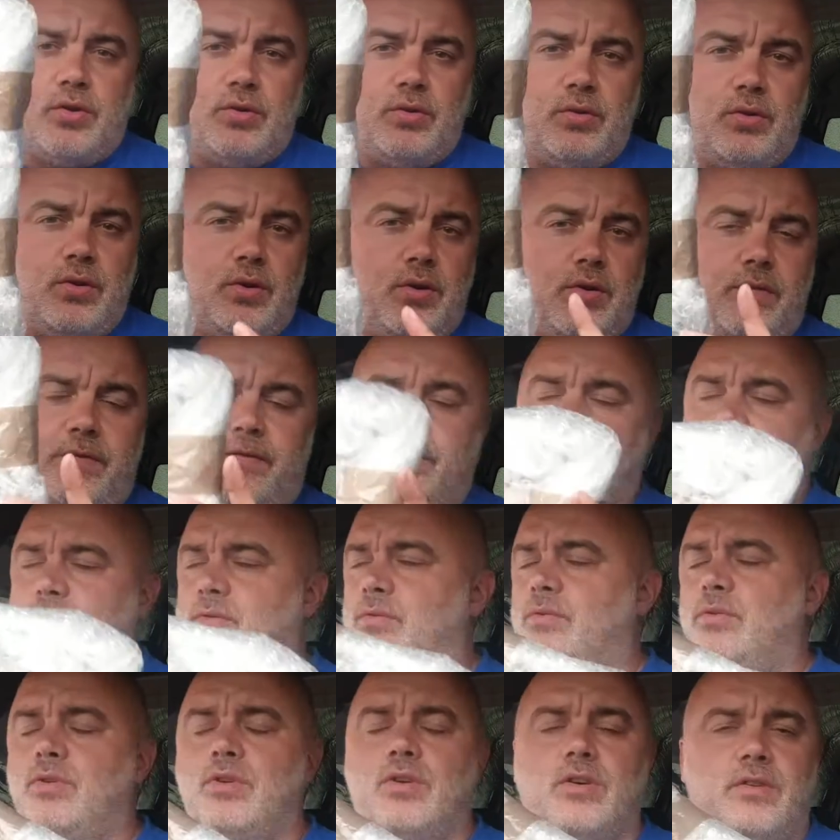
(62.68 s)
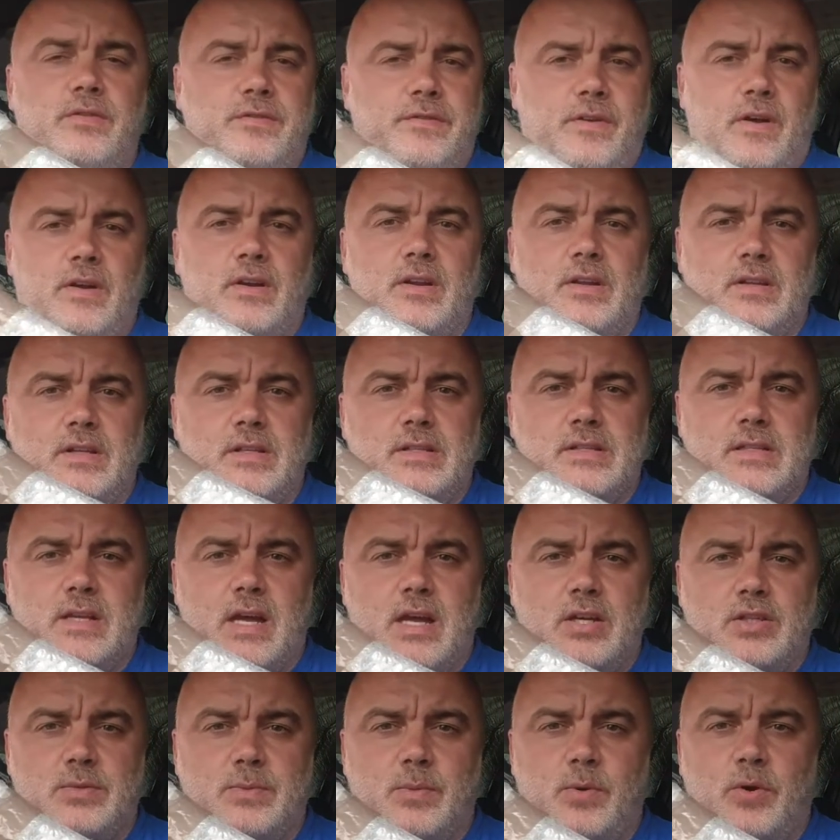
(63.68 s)
Through no fault of this
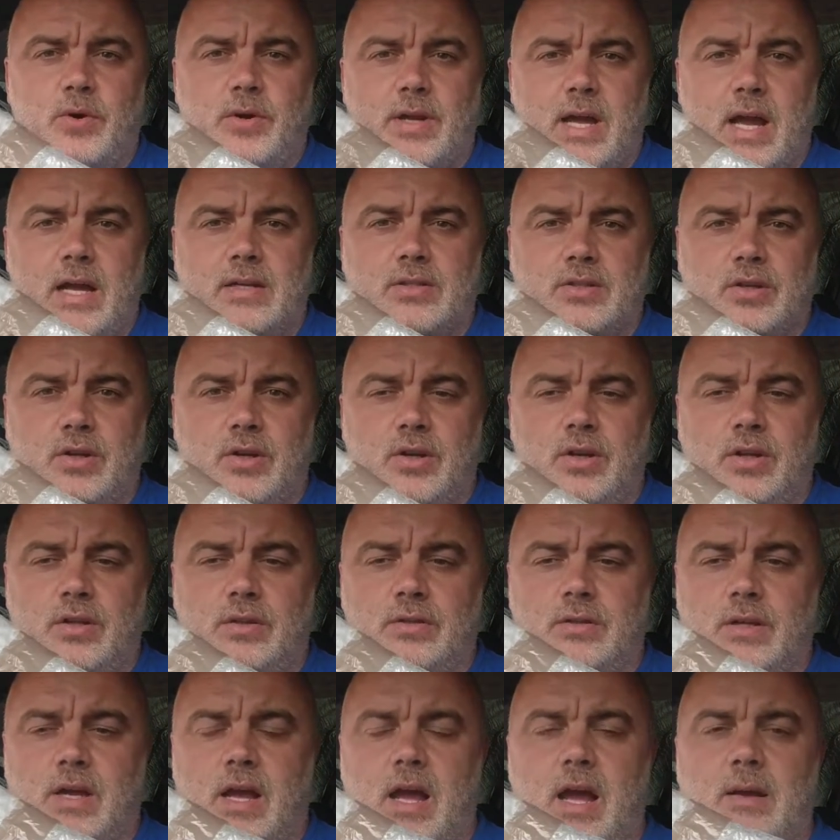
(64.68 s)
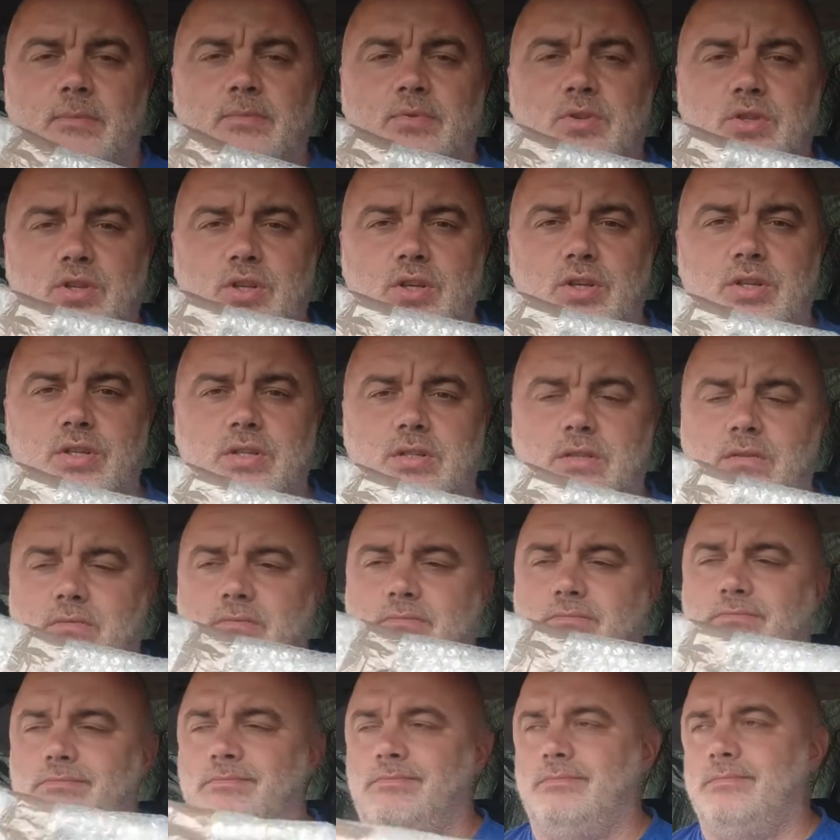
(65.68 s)
dashboard at all. I'm
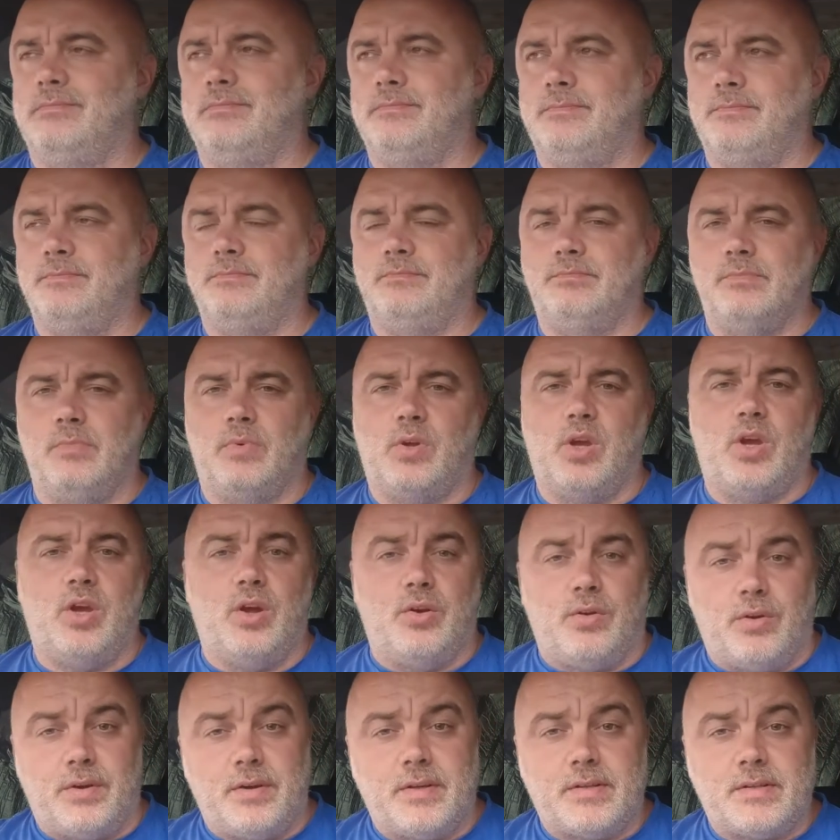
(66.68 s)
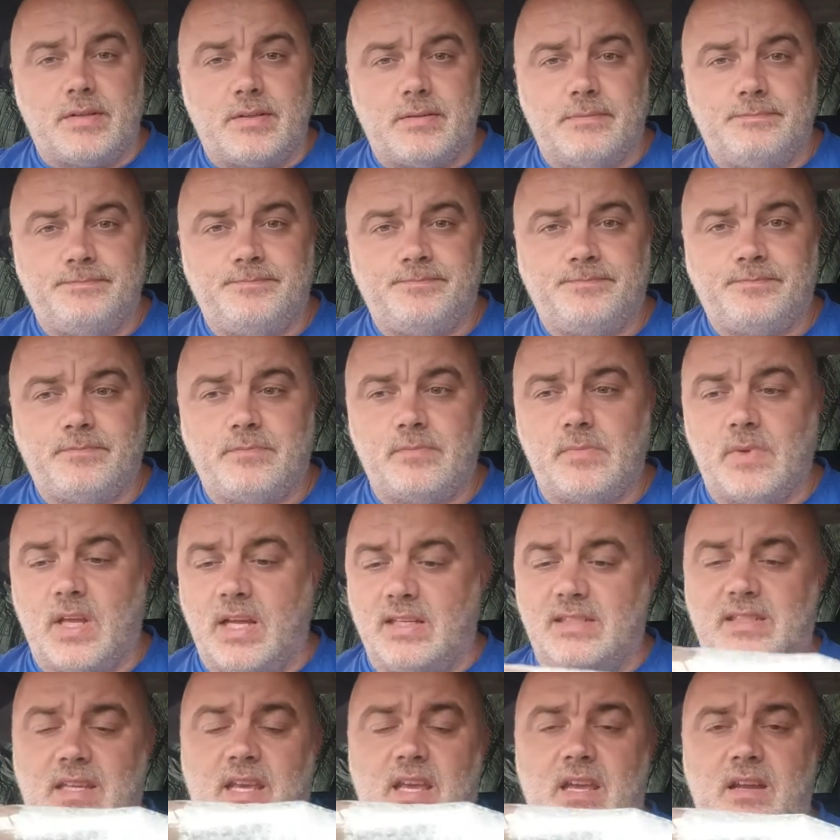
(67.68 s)
just curious.
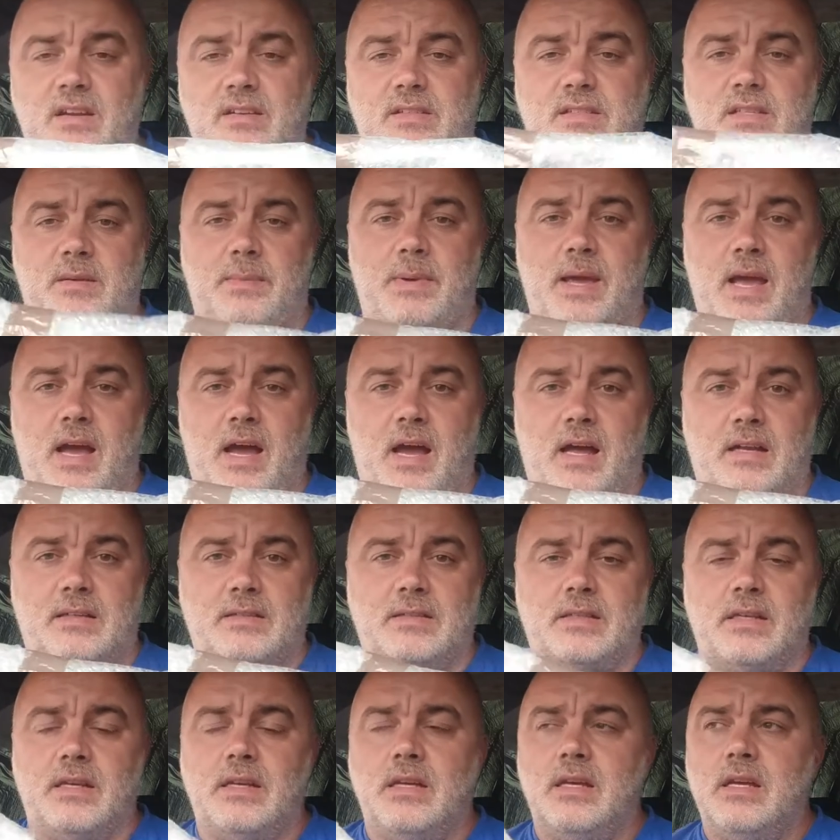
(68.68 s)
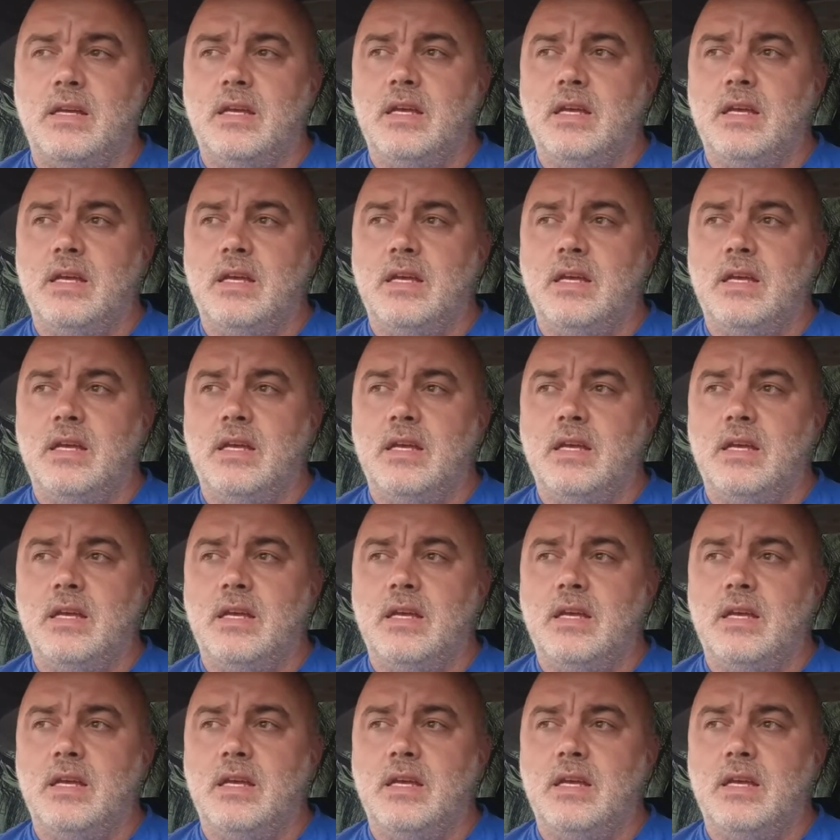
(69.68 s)
It's here, it's in my hand.